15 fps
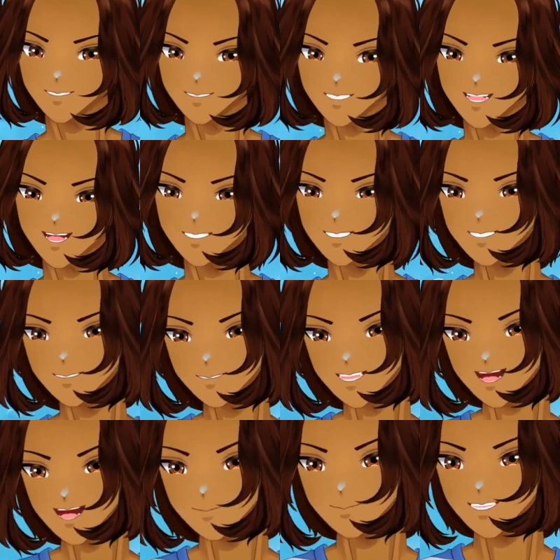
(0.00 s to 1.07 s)
What does
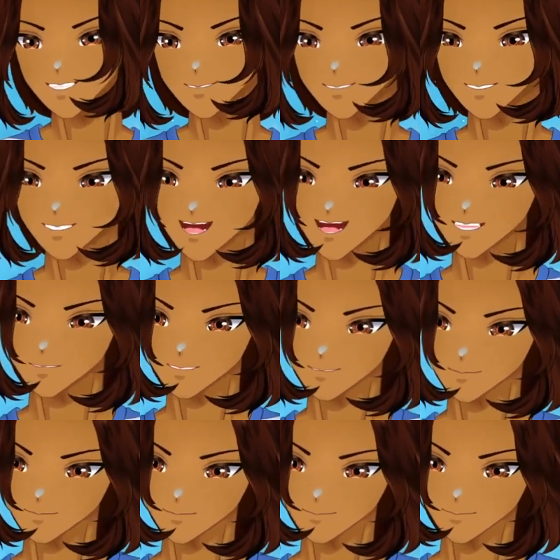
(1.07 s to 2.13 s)
that emote look like?
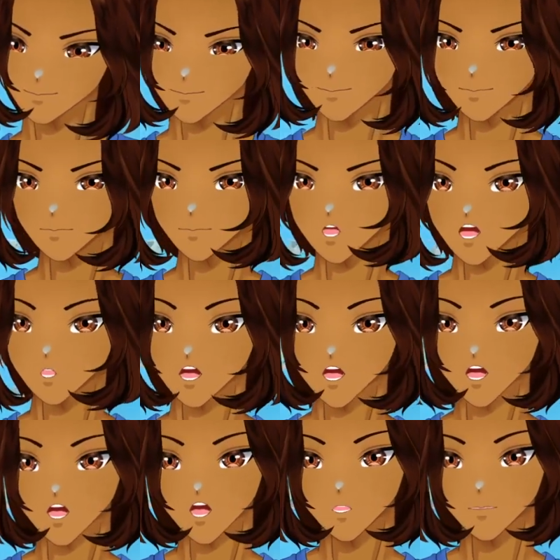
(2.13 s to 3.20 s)
We
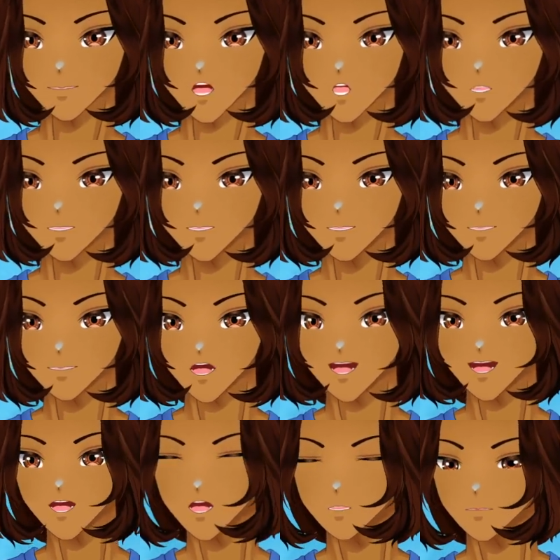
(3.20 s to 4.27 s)
also do
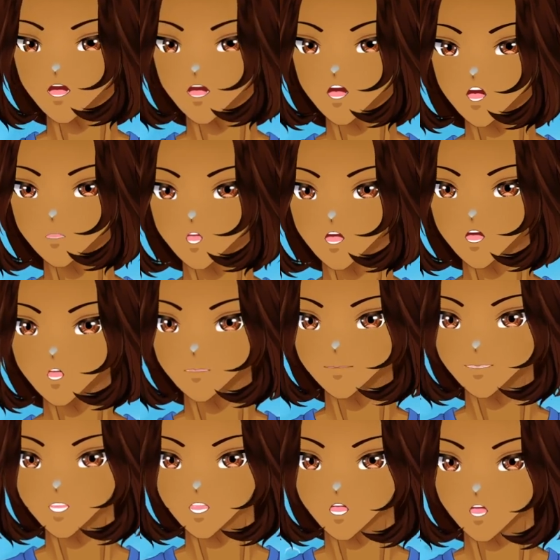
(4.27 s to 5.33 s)
have our
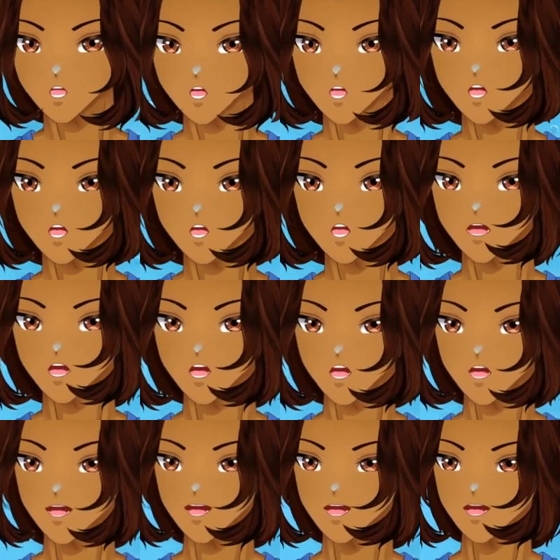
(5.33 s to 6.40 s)
PNG file
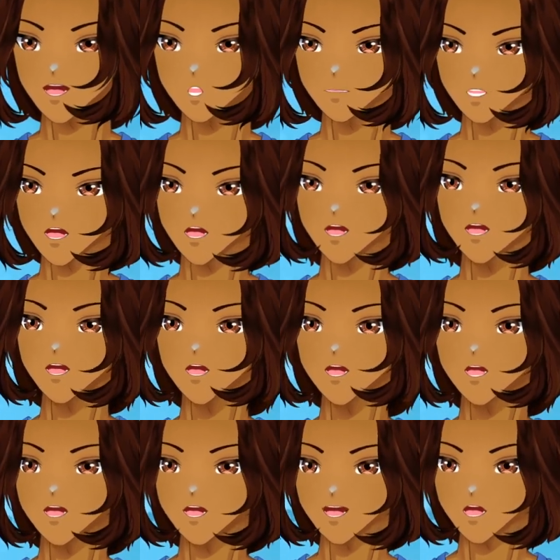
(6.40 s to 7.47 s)
that I have
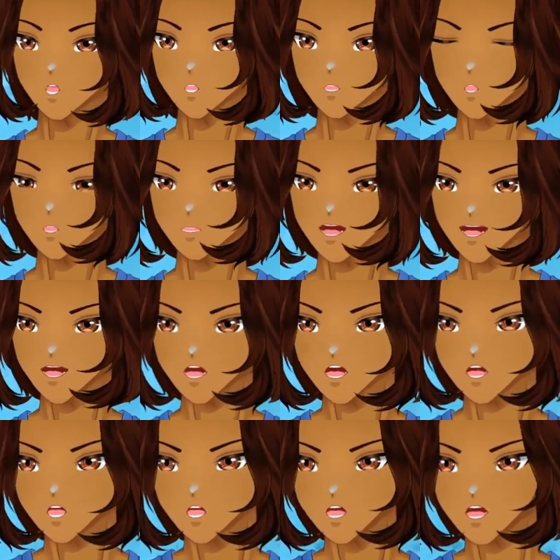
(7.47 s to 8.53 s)
now made.
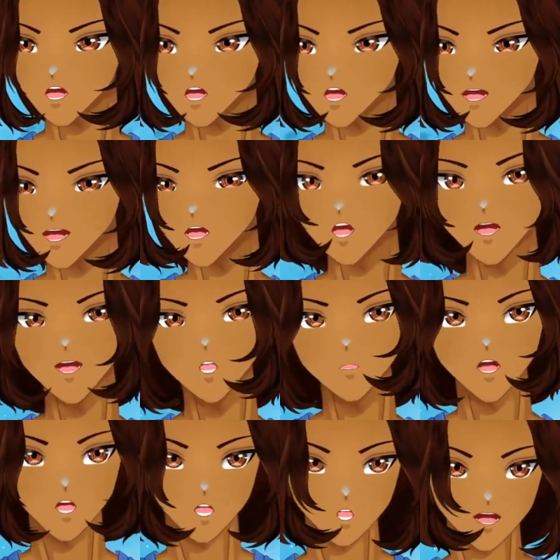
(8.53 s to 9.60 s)
I didn't
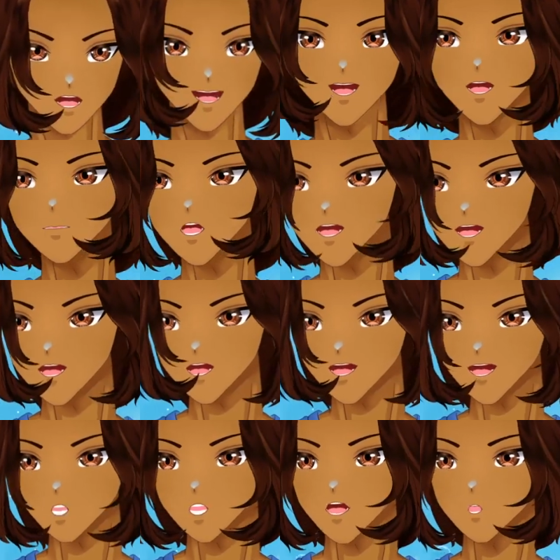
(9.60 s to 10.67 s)
make it.
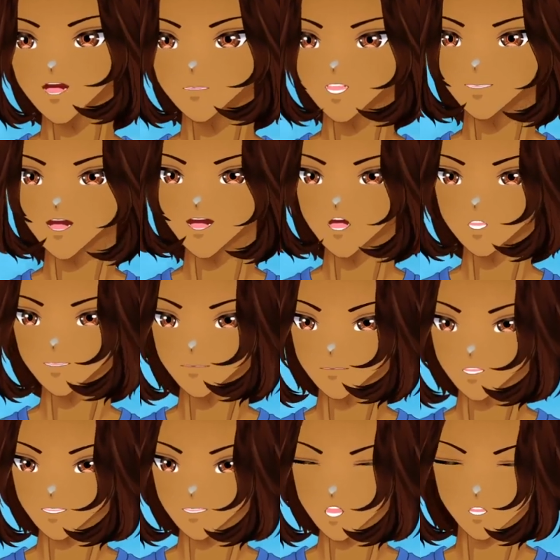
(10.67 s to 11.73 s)
I've now made the files to
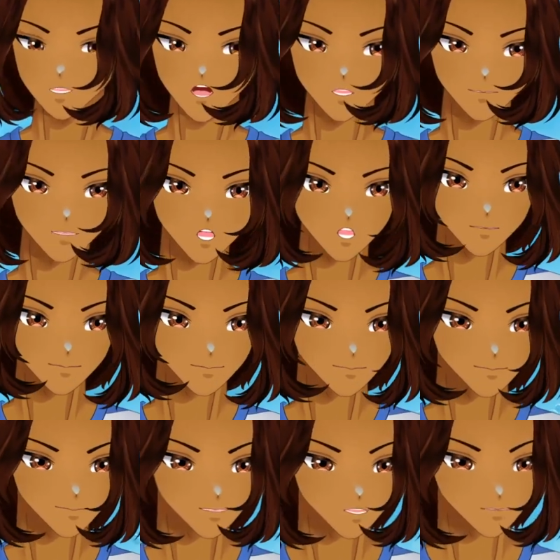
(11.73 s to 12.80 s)
which it can now
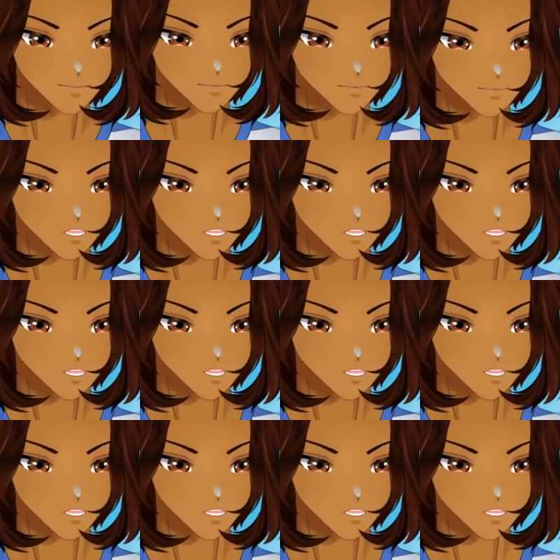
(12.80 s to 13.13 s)
be uploaded.